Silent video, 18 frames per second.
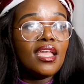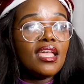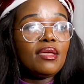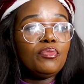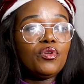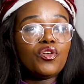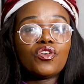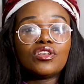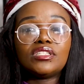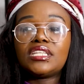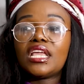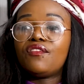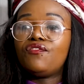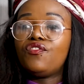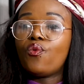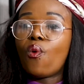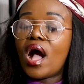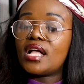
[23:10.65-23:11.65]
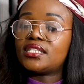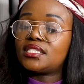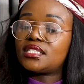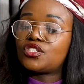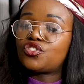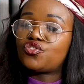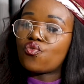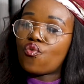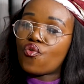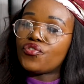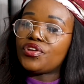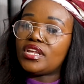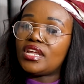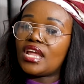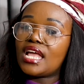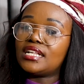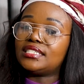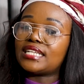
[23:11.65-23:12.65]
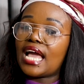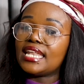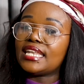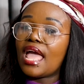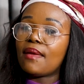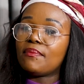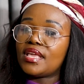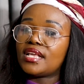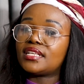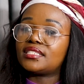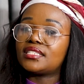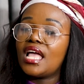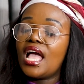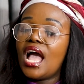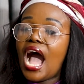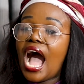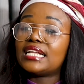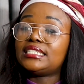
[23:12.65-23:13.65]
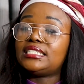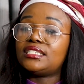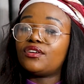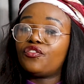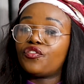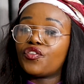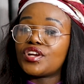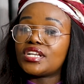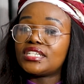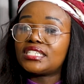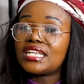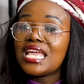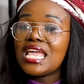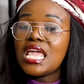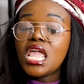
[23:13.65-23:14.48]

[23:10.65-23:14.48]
because everyone's story and dynamics are different.